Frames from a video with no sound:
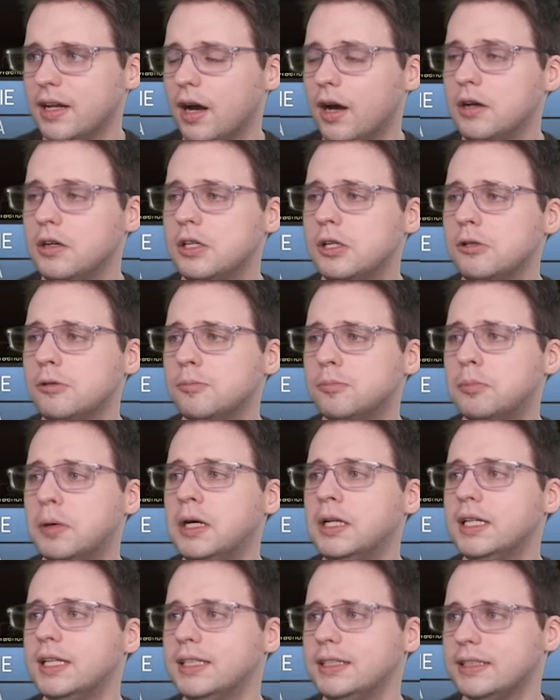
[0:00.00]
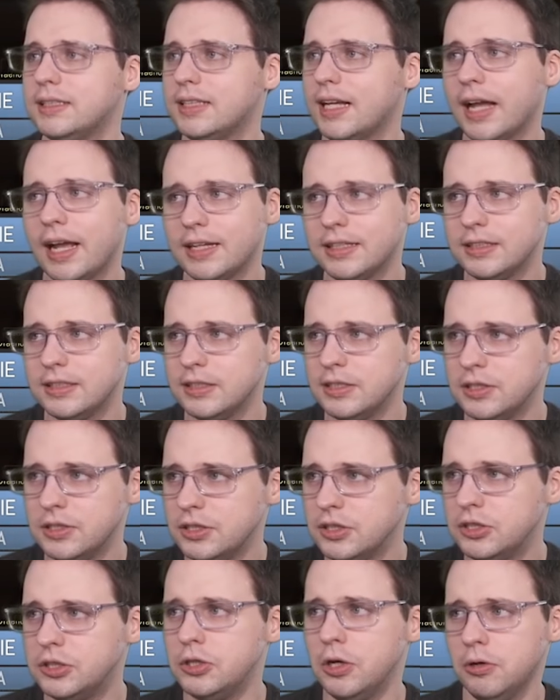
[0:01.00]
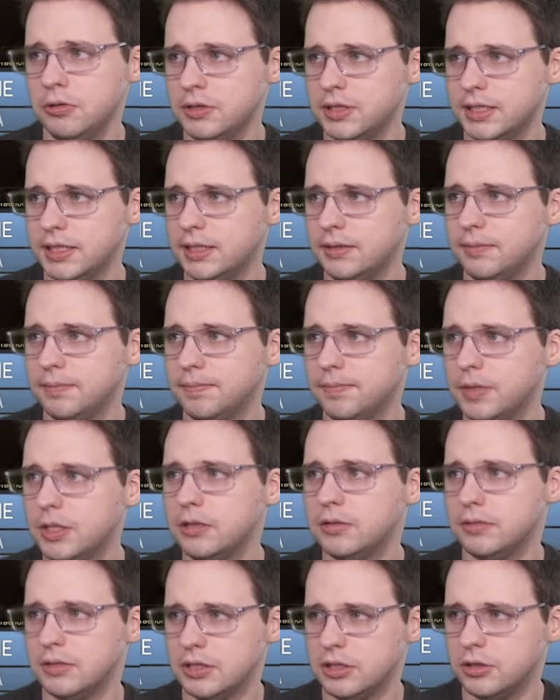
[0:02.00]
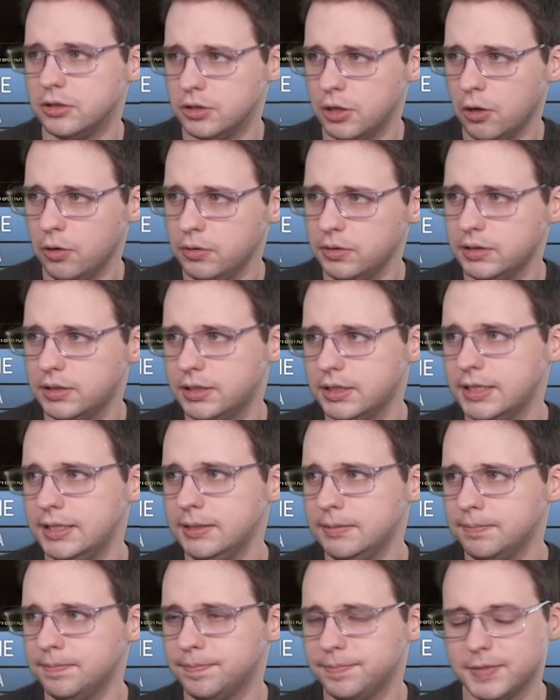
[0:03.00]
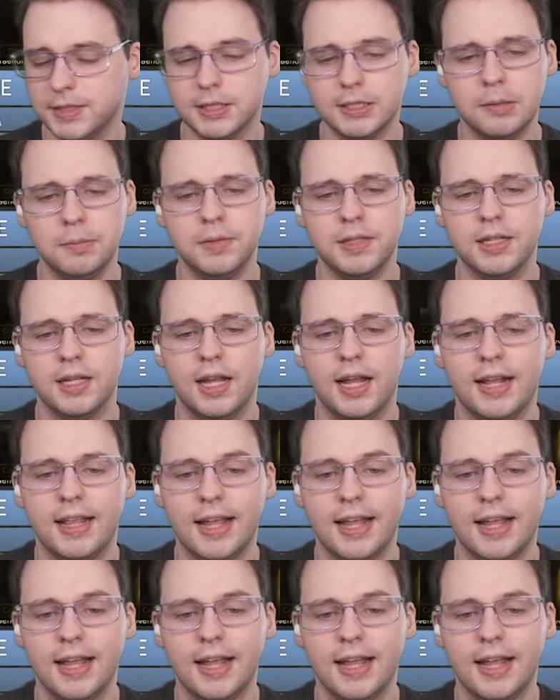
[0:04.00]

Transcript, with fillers: Uncle Bungus, and Njoji. Njoji? Something like